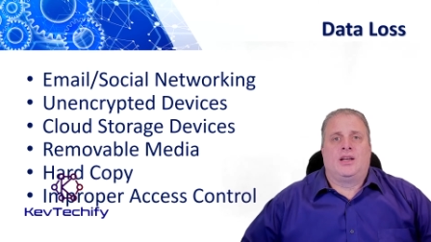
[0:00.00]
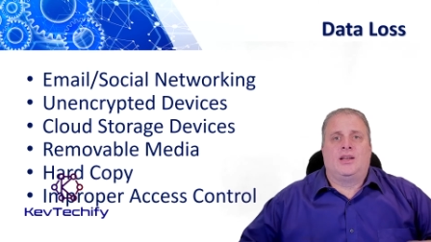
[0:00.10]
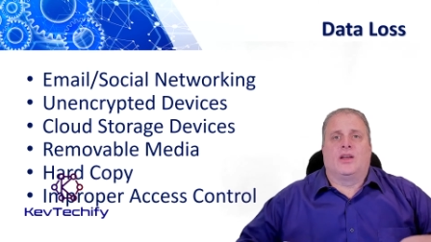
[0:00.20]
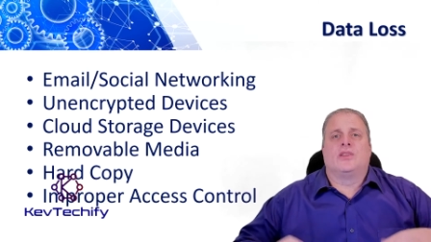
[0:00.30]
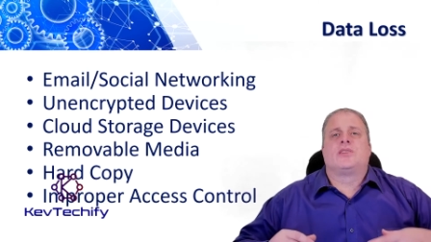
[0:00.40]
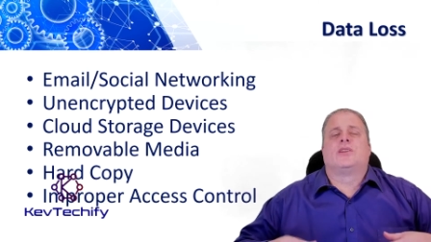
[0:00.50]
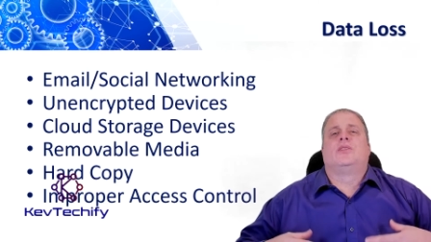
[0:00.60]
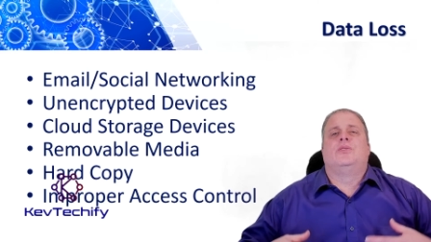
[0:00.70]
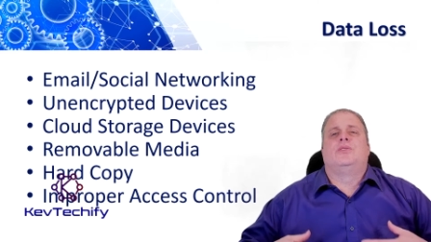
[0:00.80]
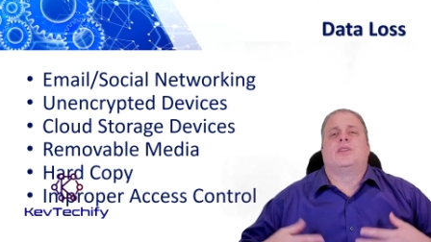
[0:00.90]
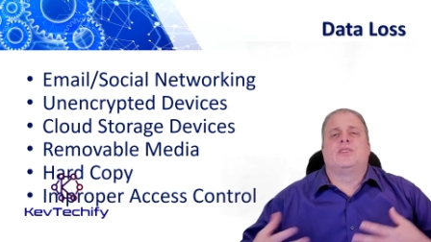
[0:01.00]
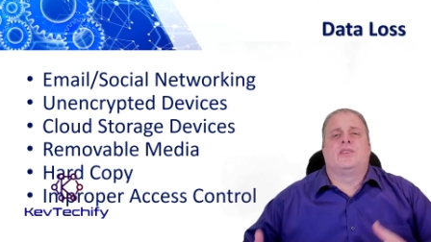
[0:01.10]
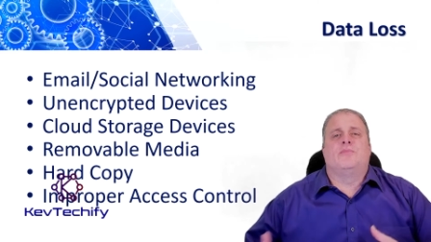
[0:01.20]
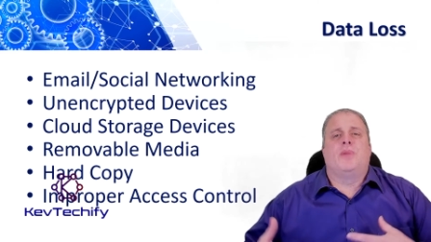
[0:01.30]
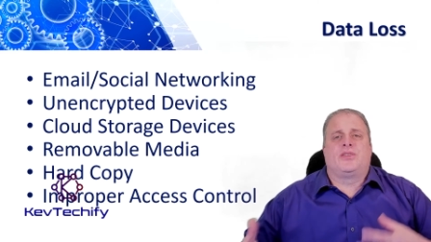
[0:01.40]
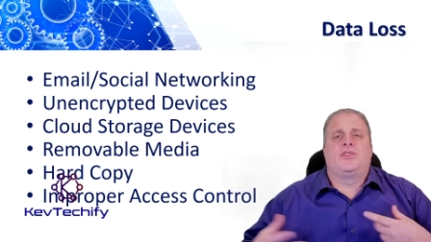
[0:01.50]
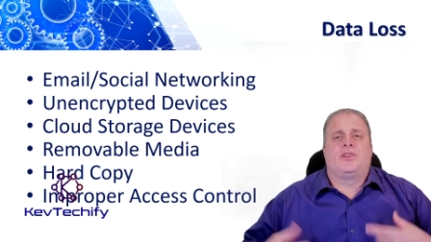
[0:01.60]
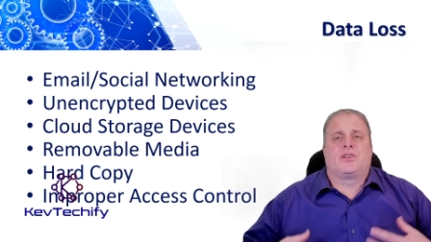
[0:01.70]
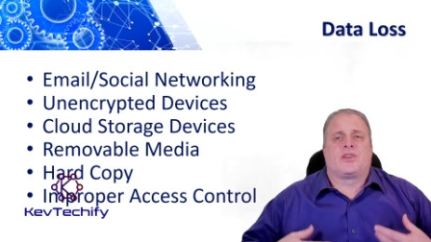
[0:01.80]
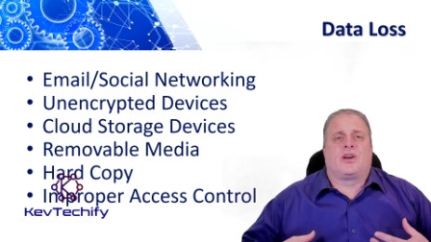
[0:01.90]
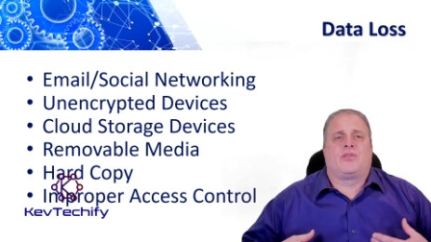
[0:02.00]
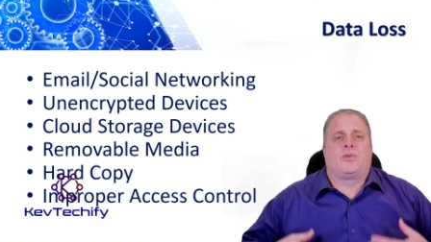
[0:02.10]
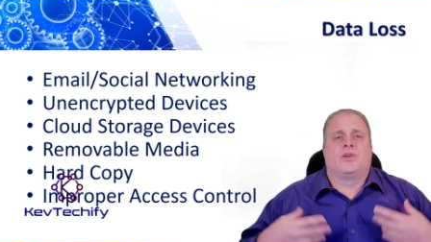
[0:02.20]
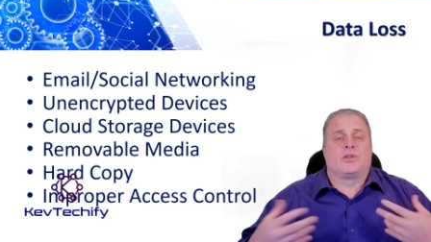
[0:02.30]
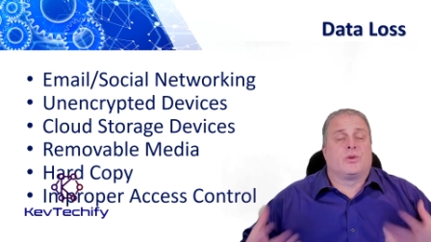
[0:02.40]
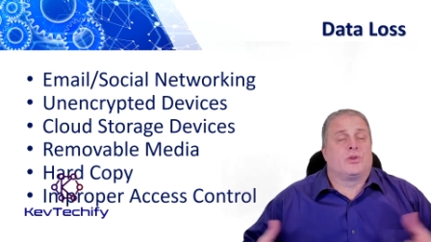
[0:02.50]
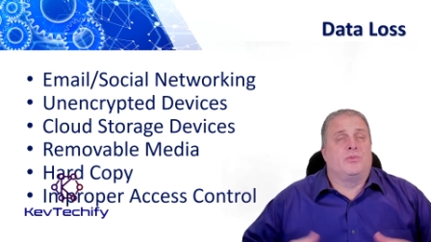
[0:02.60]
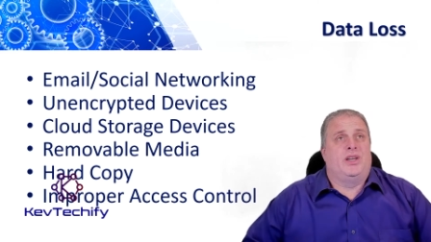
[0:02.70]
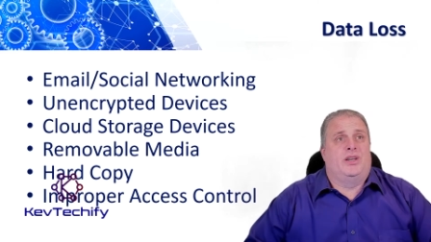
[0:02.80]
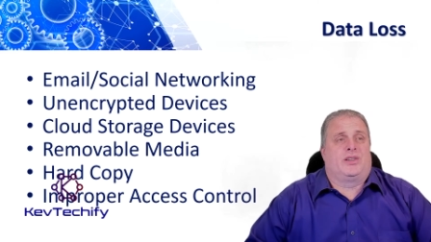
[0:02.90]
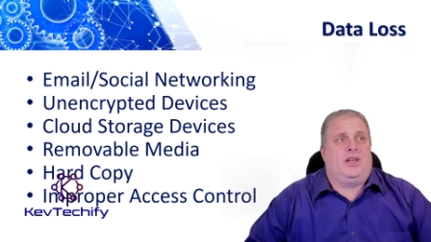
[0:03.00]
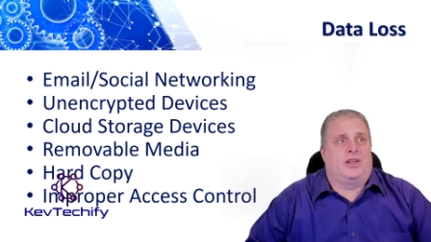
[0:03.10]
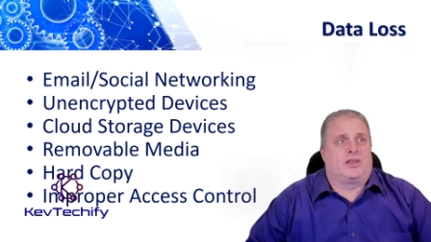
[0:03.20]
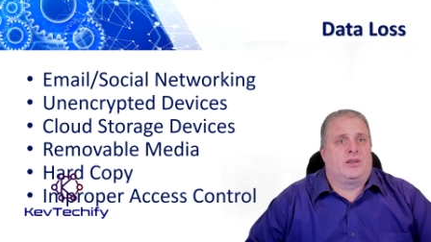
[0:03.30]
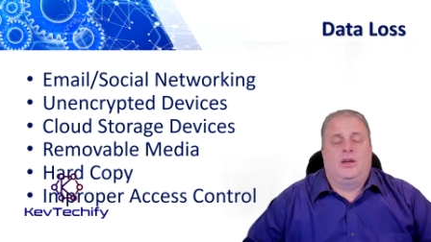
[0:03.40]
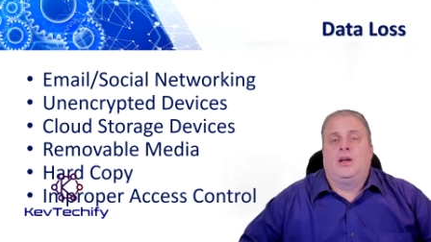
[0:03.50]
Now, this includes instant messaging software and social media sites.